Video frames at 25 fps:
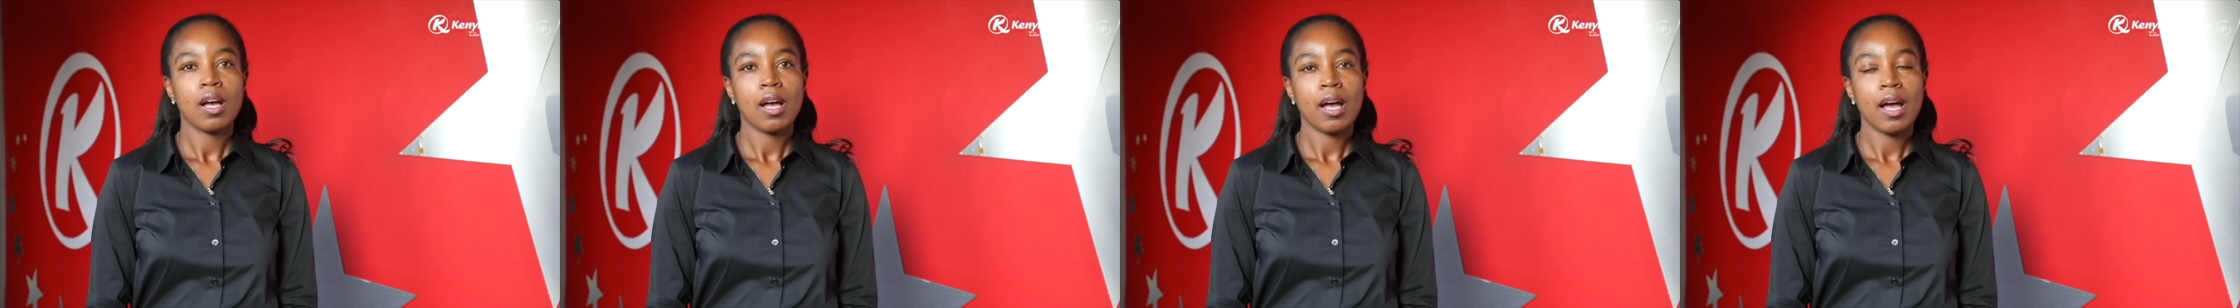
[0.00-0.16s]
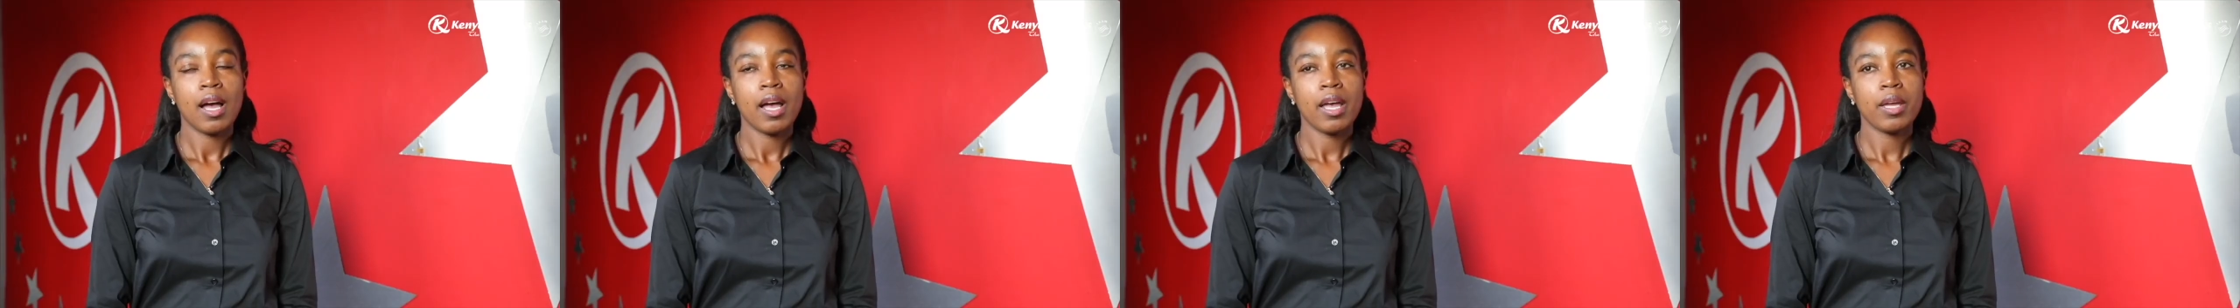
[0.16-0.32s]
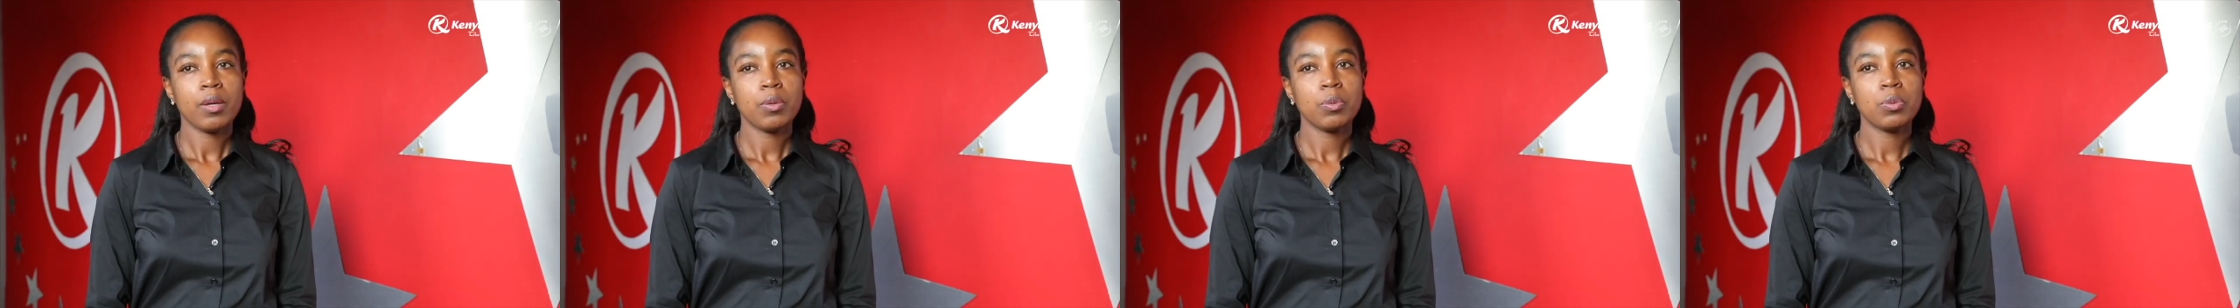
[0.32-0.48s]

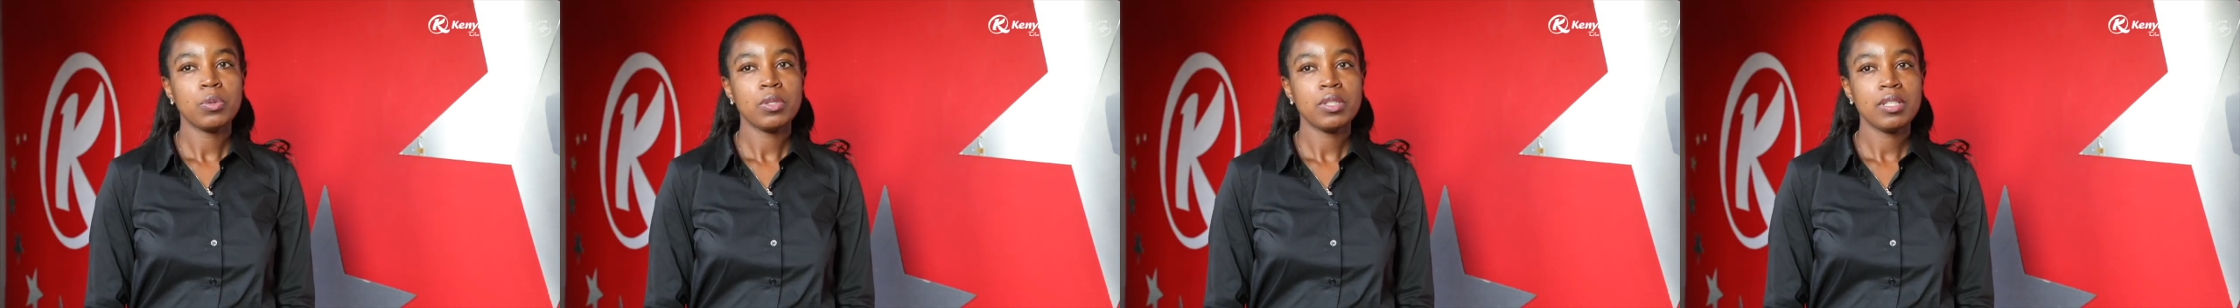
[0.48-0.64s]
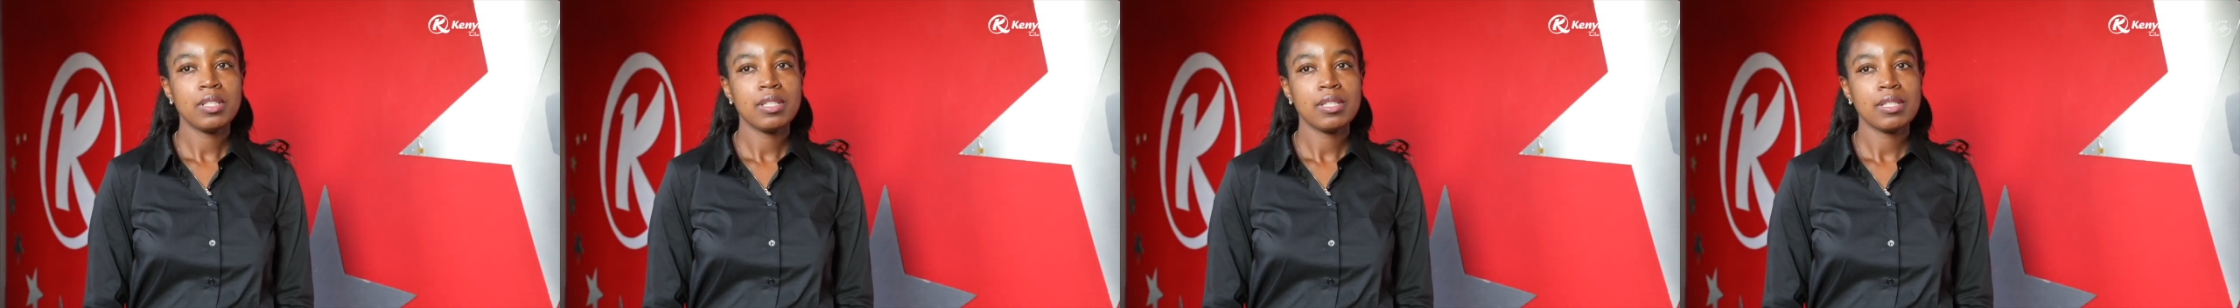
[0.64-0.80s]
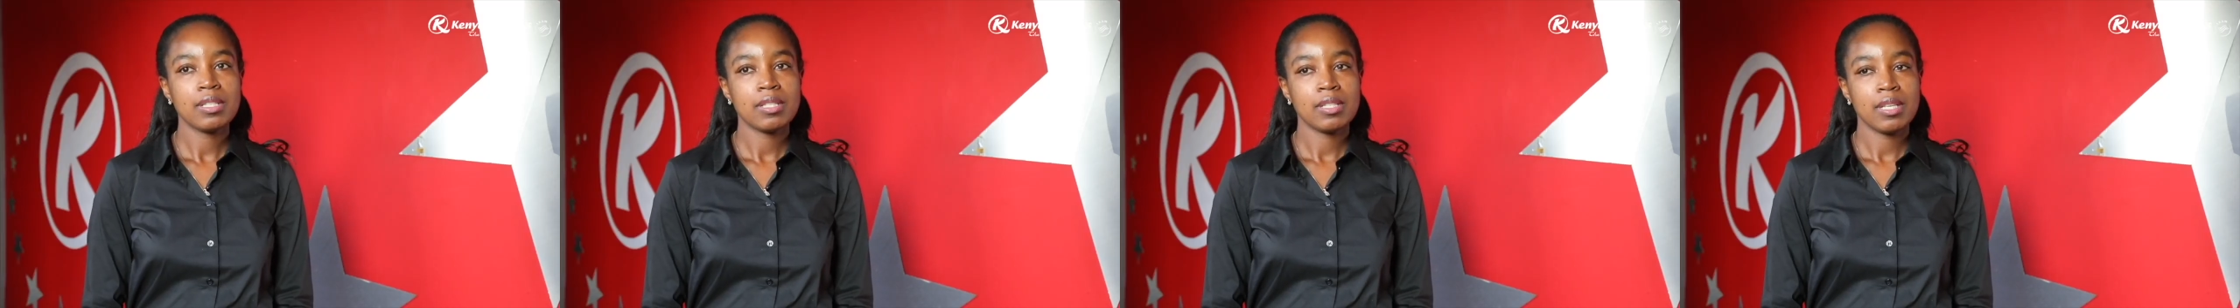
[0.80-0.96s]
I
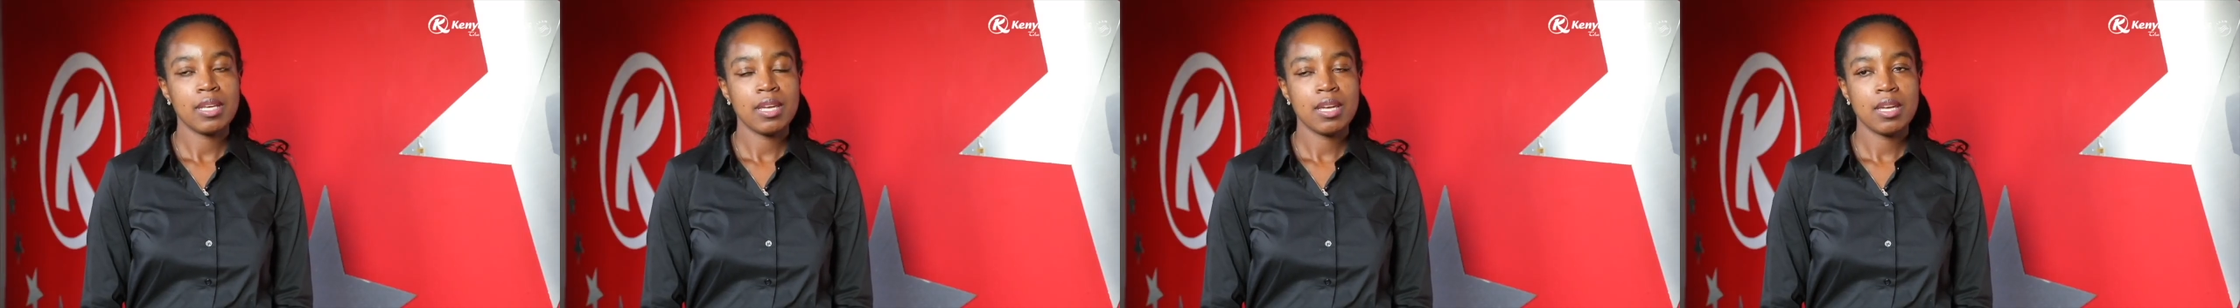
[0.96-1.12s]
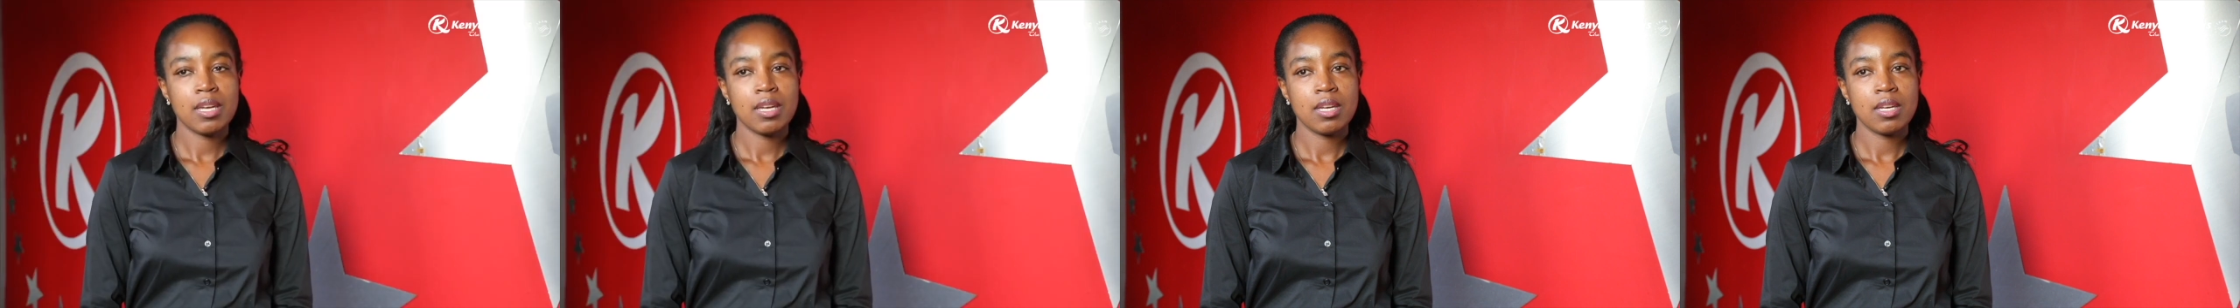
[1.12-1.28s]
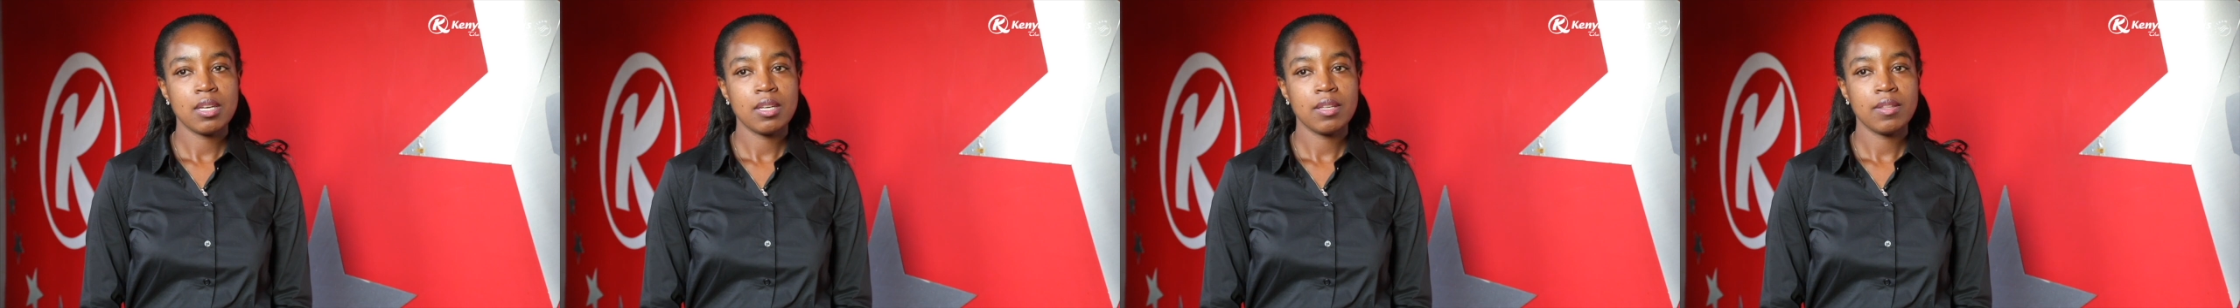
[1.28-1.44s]
would
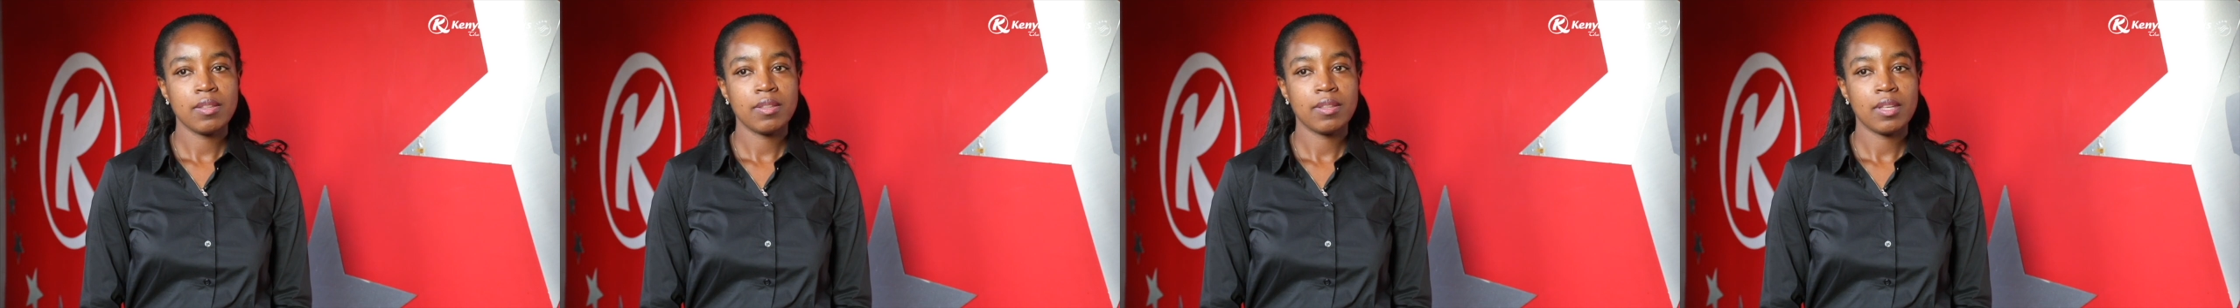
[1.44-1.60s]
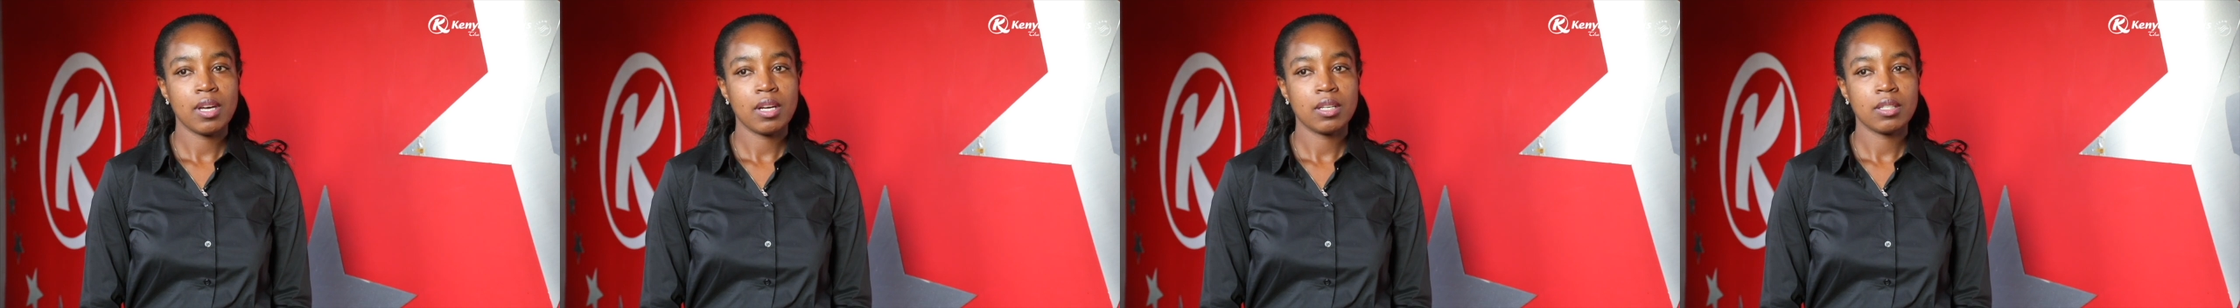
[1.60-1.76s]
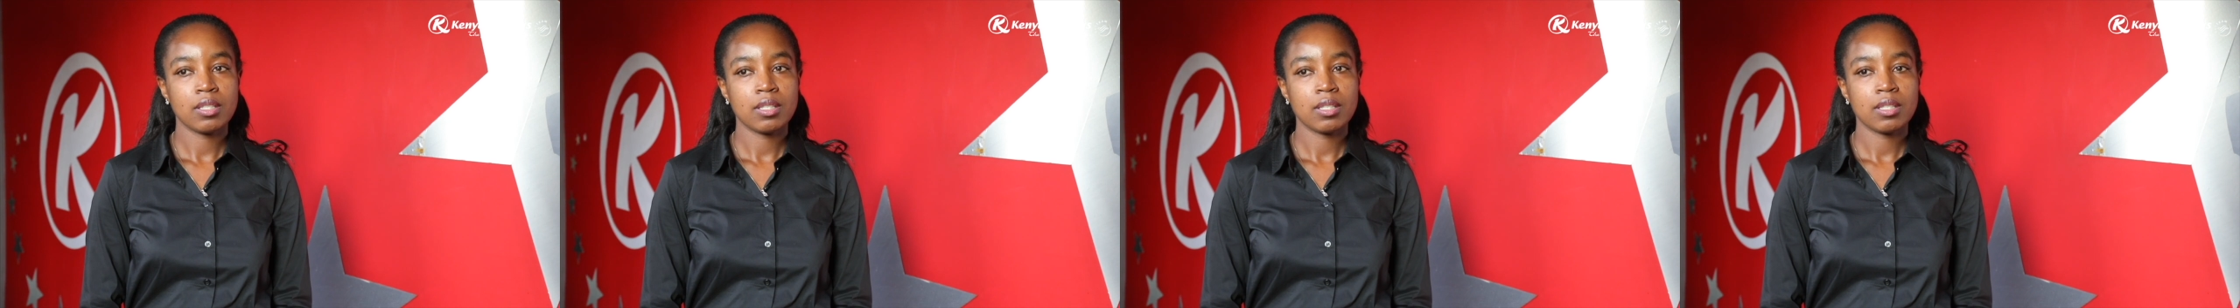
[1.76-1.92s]
say
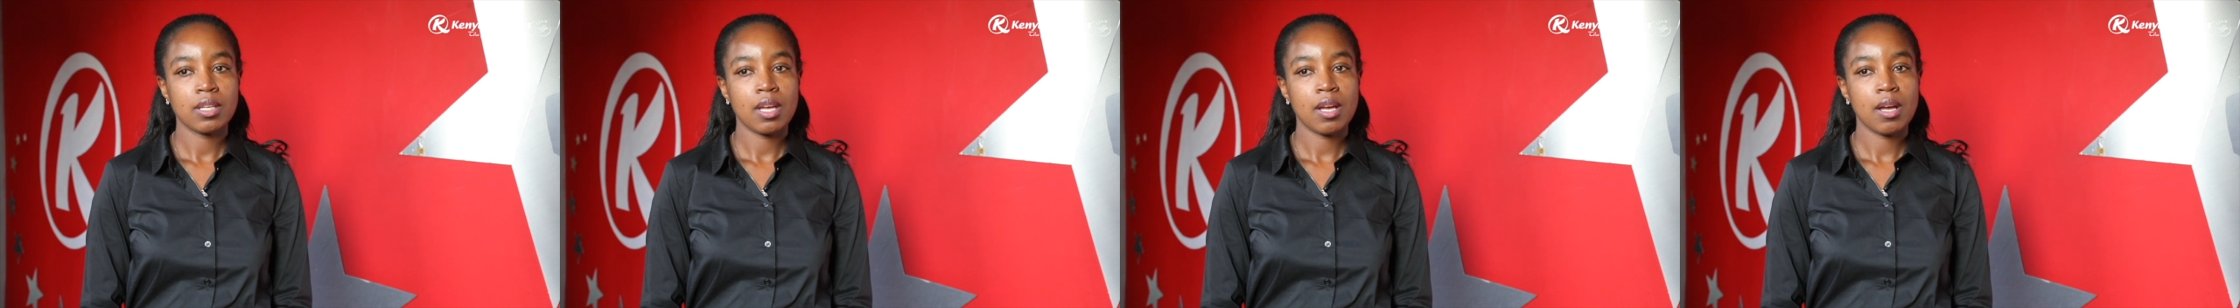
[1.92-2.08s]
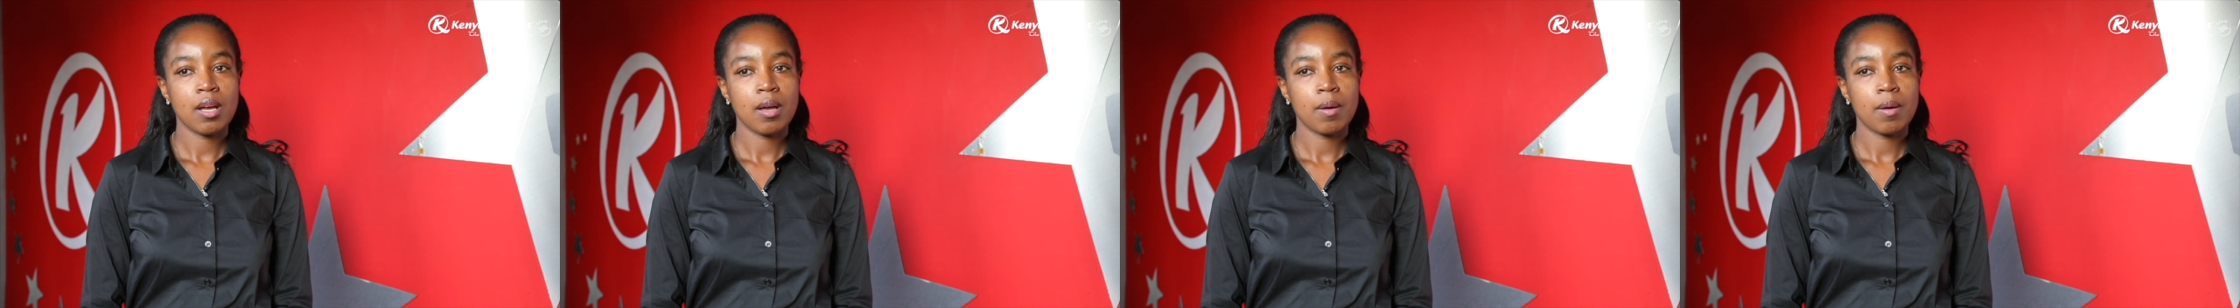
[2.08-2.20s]
that